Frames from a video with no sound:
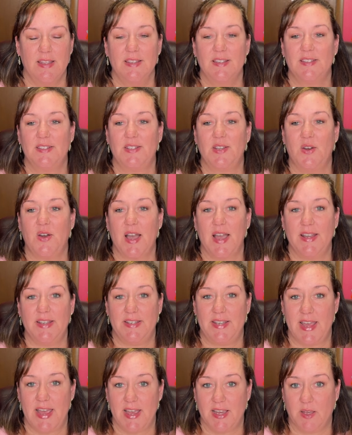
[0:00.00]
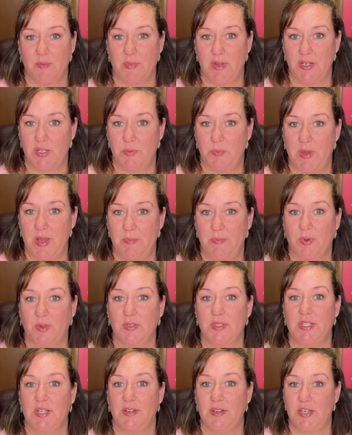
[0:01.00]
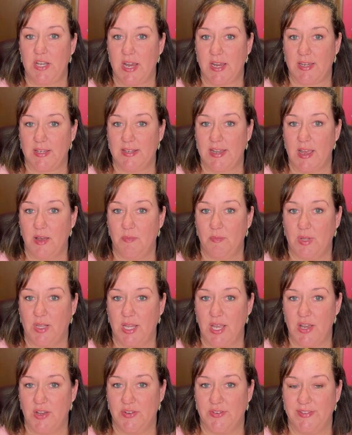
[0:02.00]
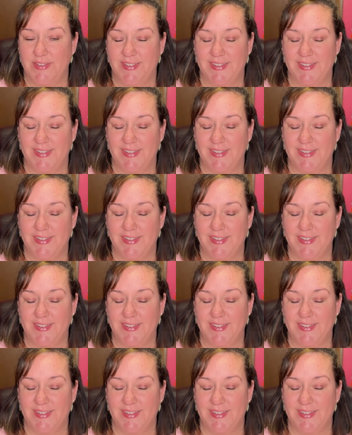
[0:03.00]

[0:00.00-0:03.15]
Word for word: So I tag a bunch of people, so check down below.